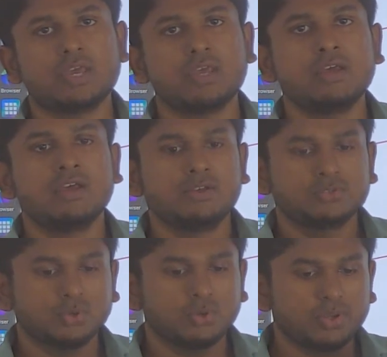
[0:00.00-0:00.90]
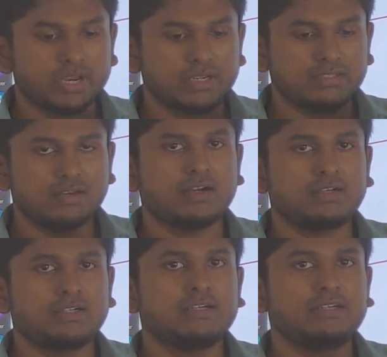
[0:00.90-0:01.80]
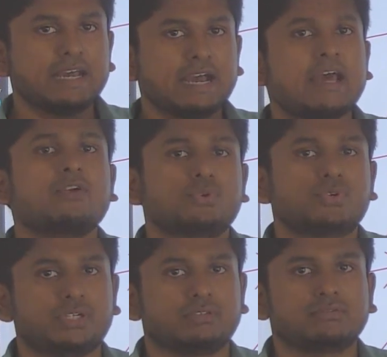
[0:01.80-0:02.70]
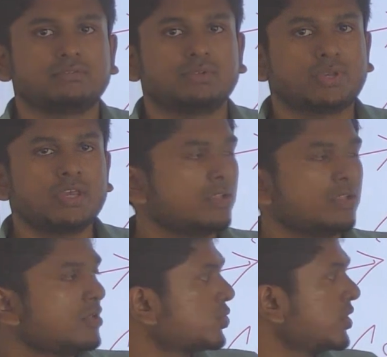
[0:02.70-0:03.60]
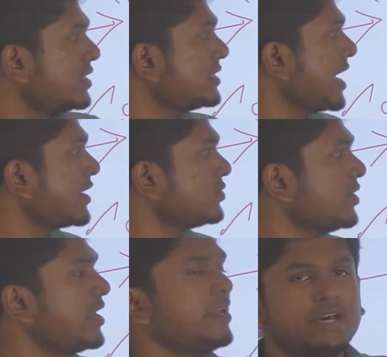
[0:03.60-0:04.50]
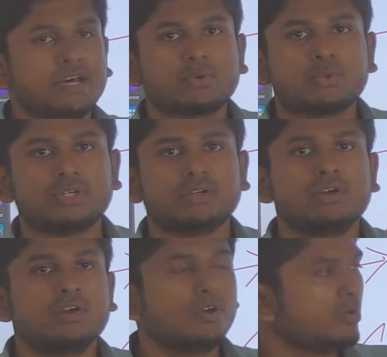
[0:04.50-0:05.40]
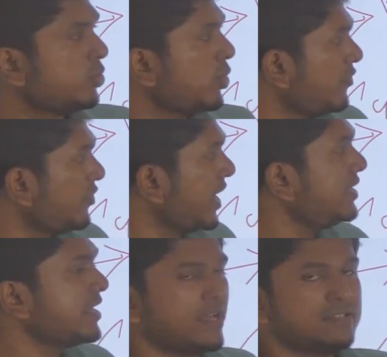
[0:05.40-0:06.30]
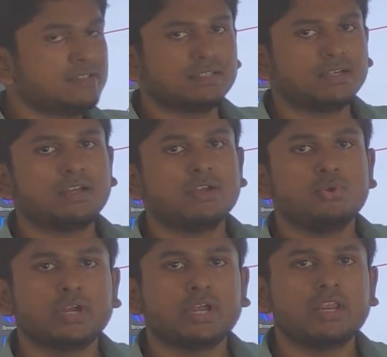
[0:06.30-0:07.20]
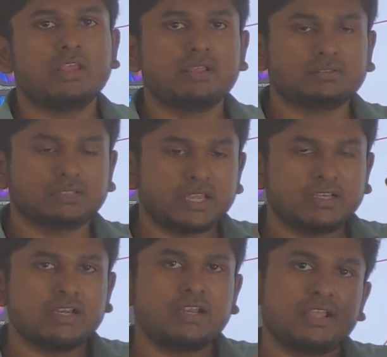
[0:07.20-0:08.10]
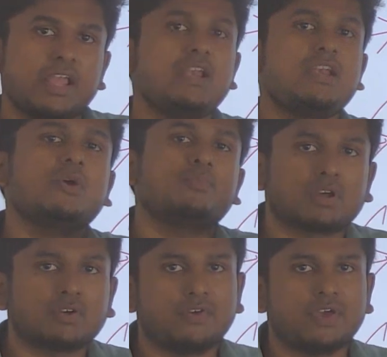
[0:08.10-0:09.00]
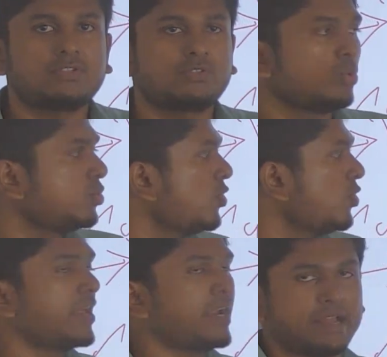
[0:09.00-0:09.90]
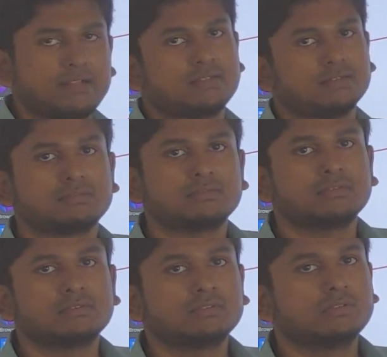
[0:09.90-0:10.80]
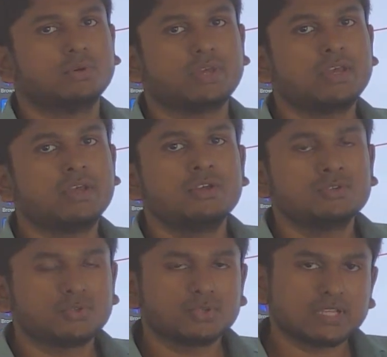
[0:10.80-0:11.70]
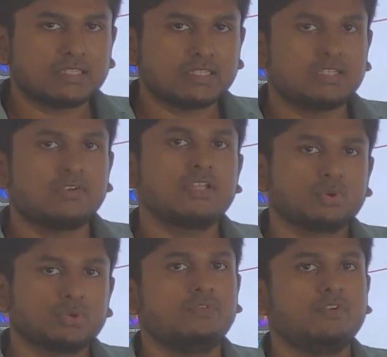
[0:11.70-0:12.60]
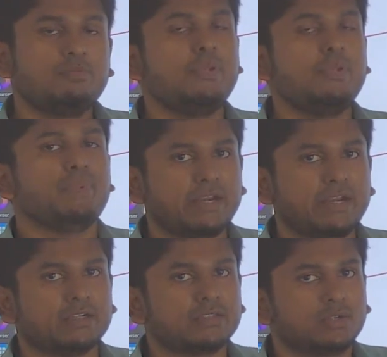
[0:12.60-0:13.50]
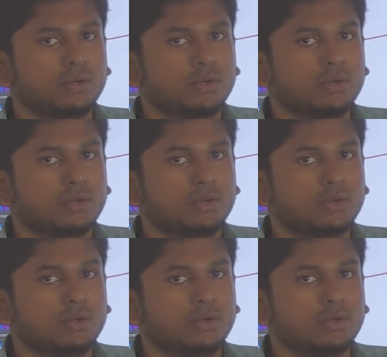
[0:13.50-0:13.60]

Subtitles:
okay? So it is not a direct question, okay? So it is actually an indirect question. To find the answer you can think in n number of ways to go for an answer, okay? So such a way the question will be made,